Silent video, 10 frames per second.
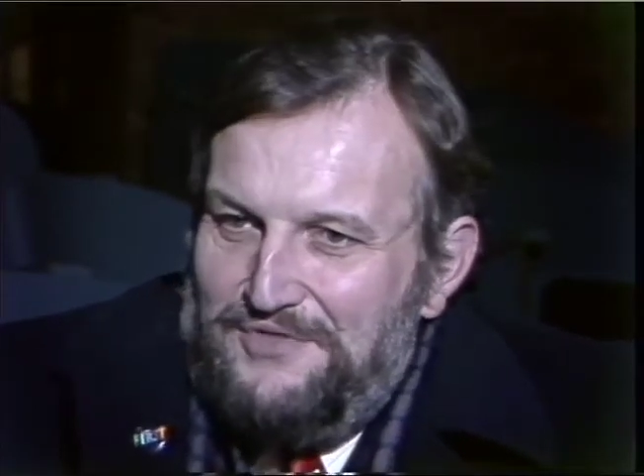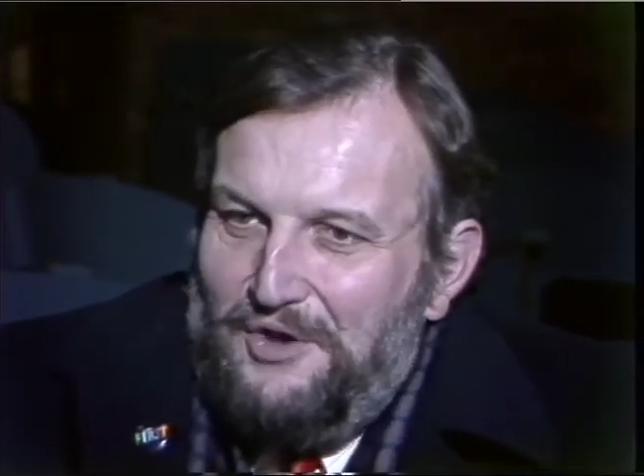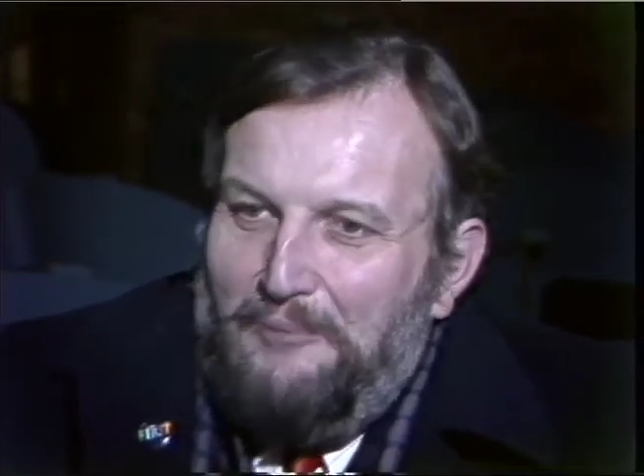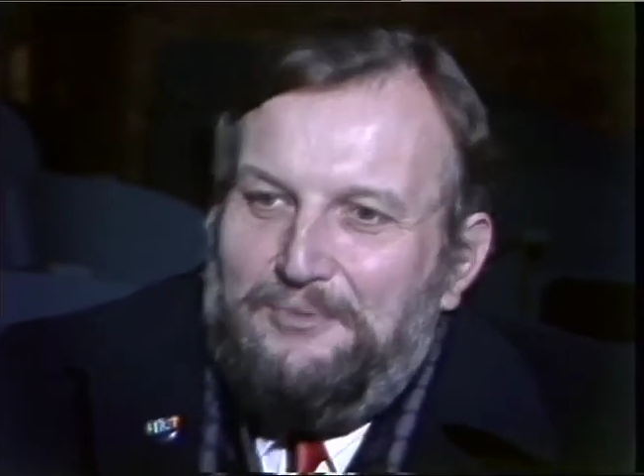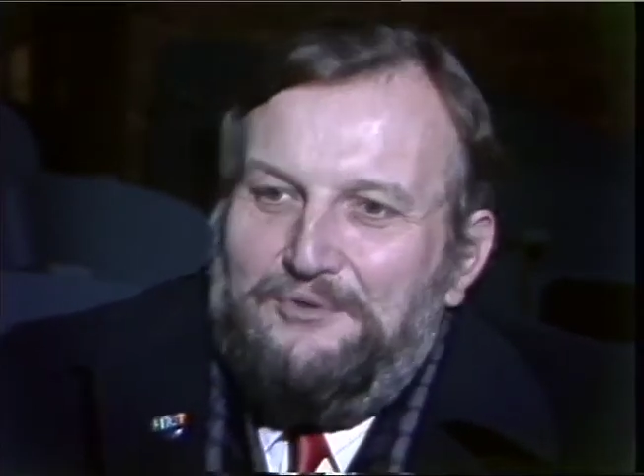the
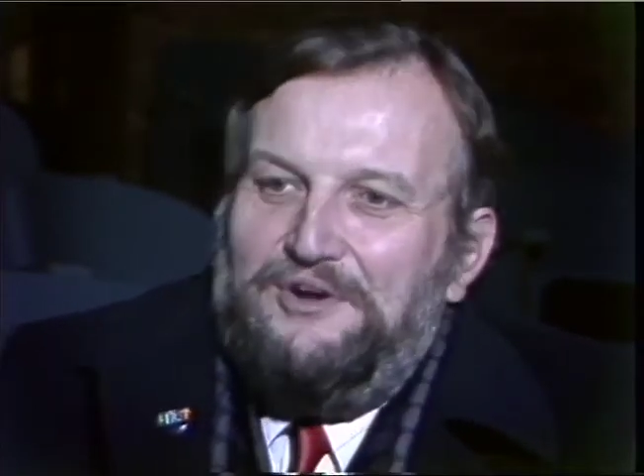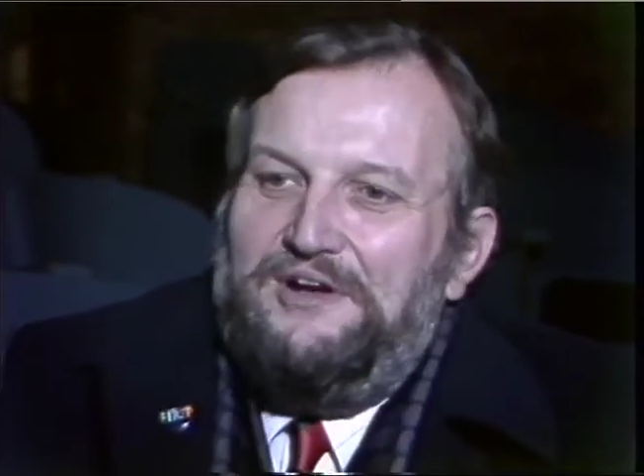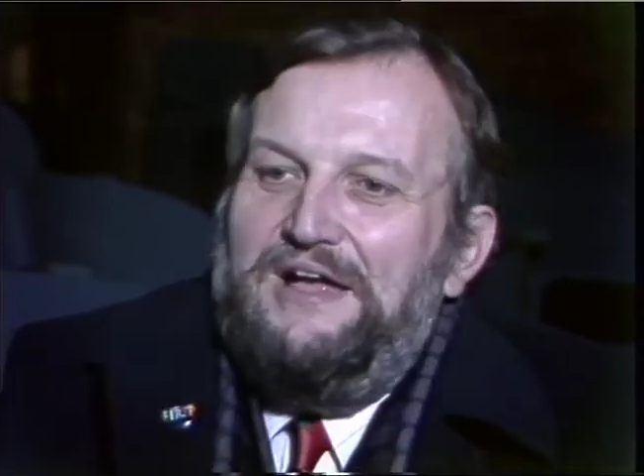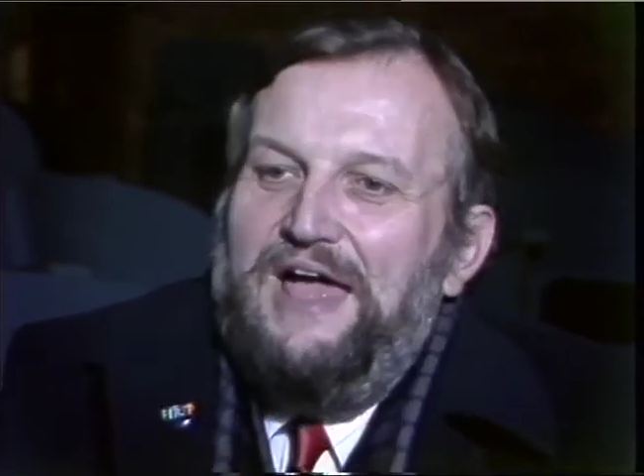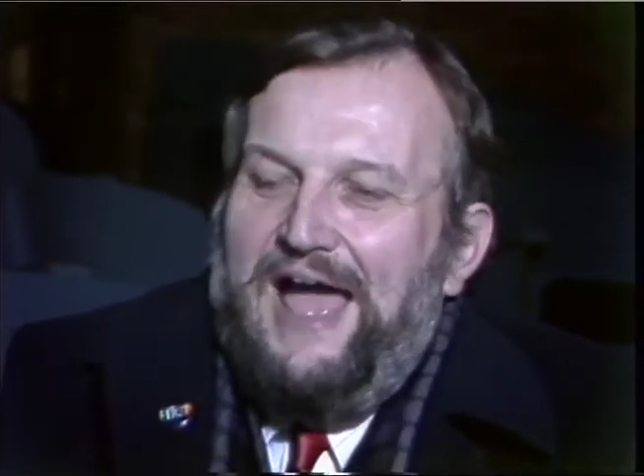
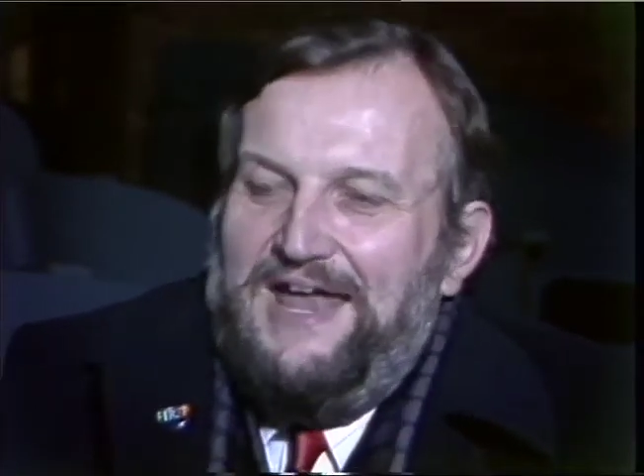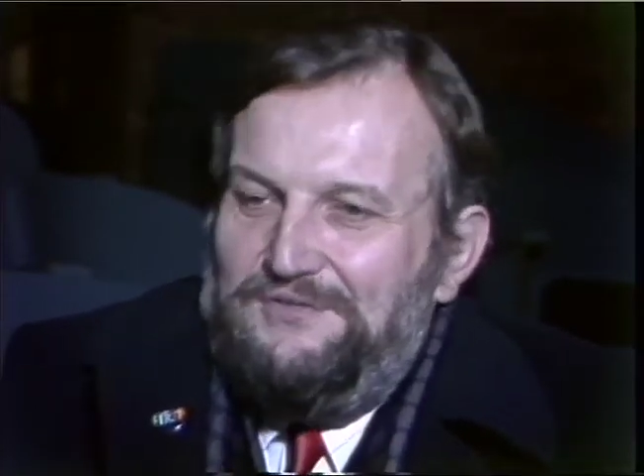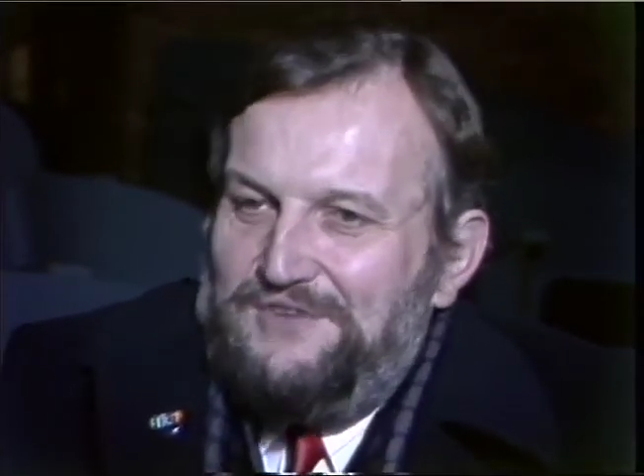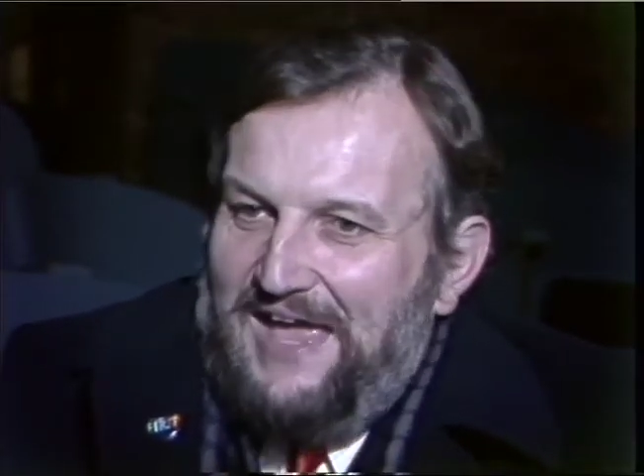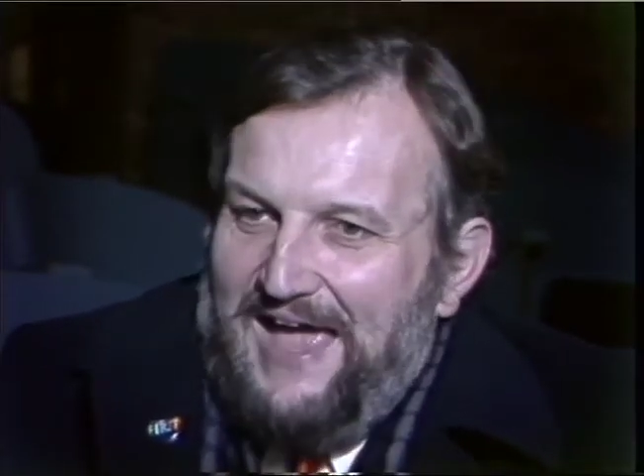Opera and
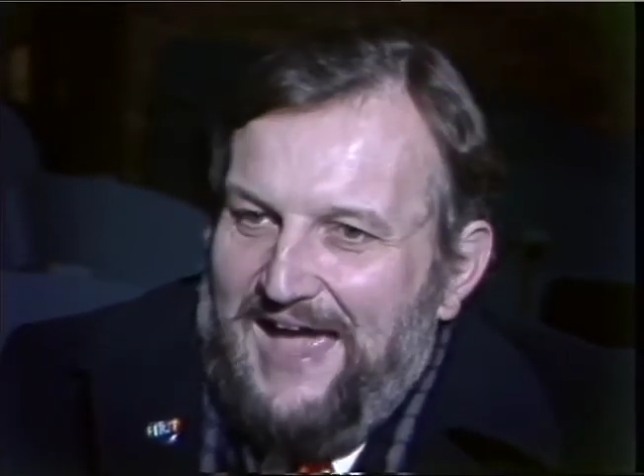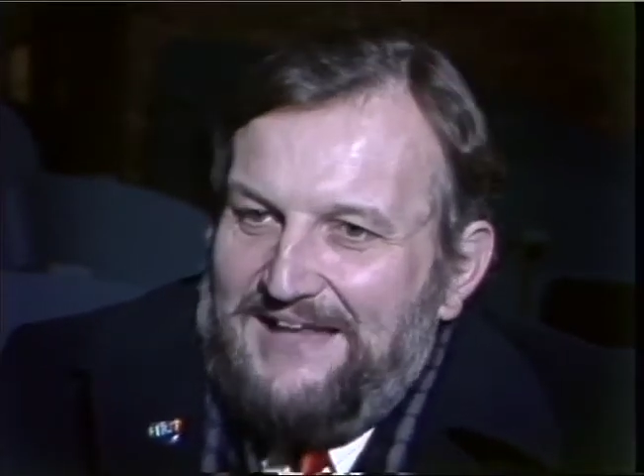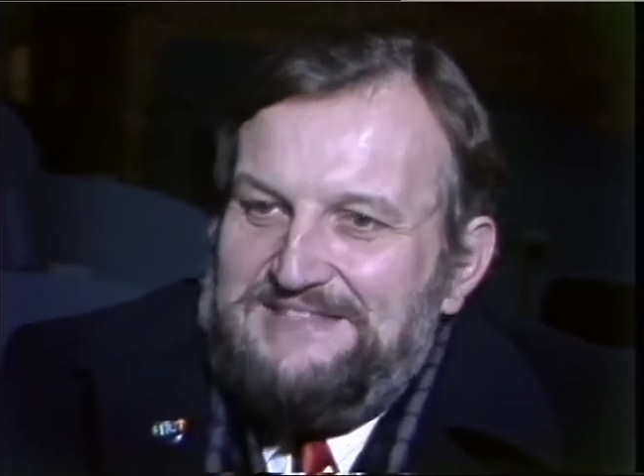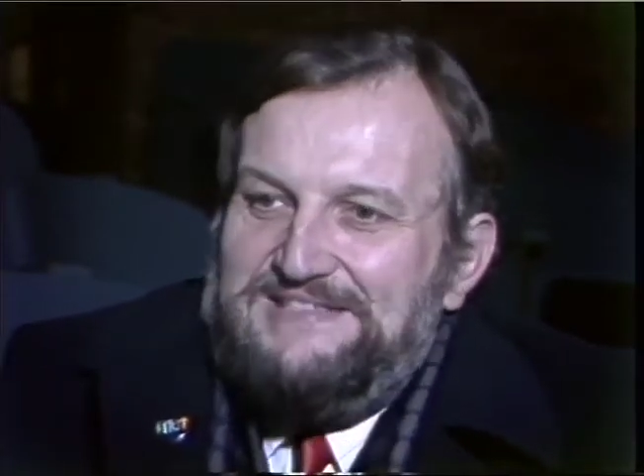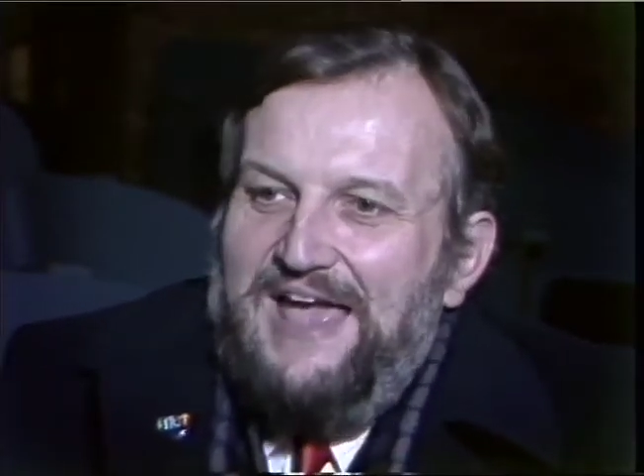of
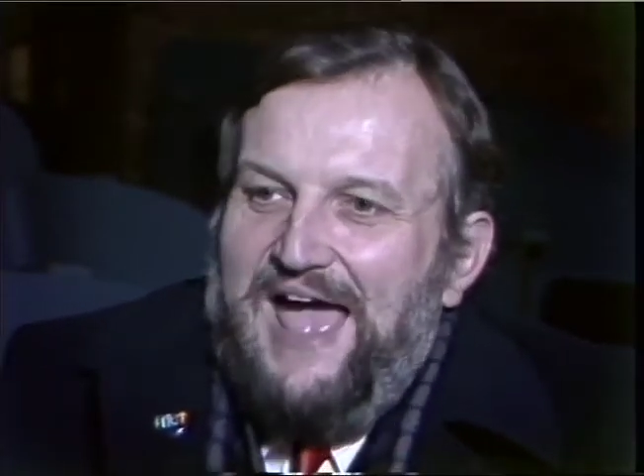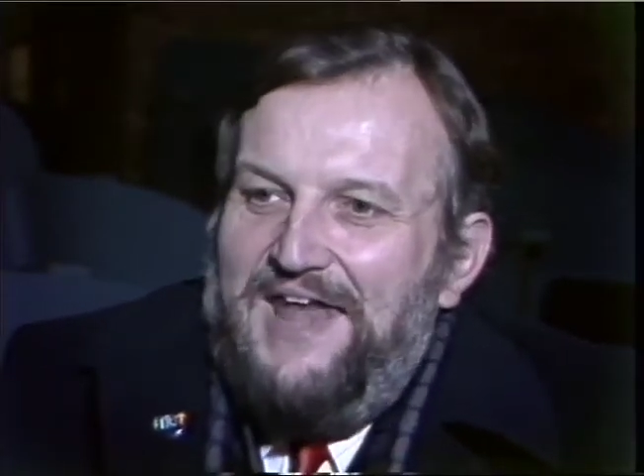Cats.